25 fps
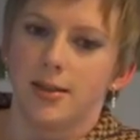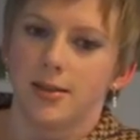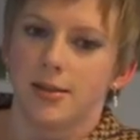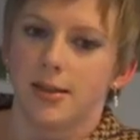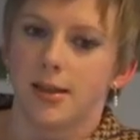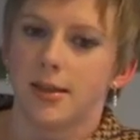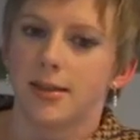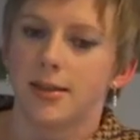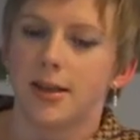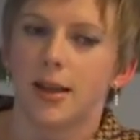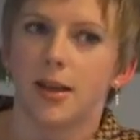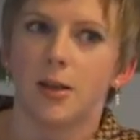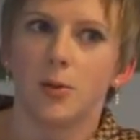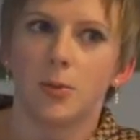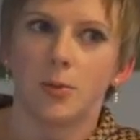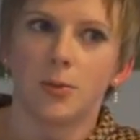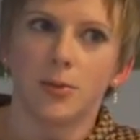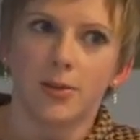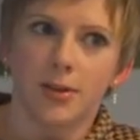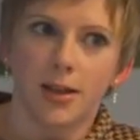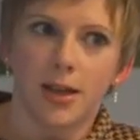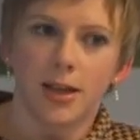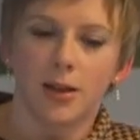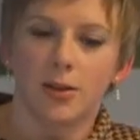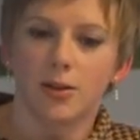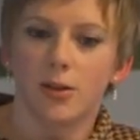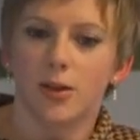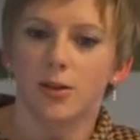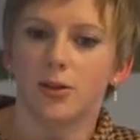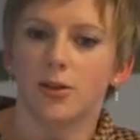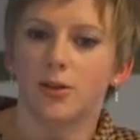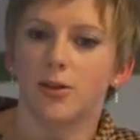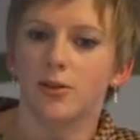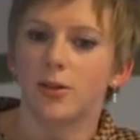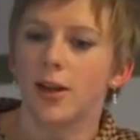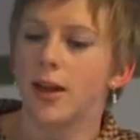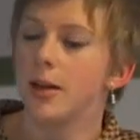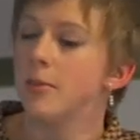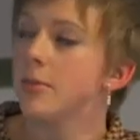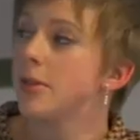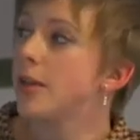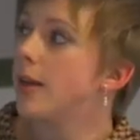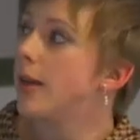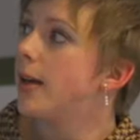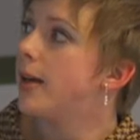That can take a lot of time.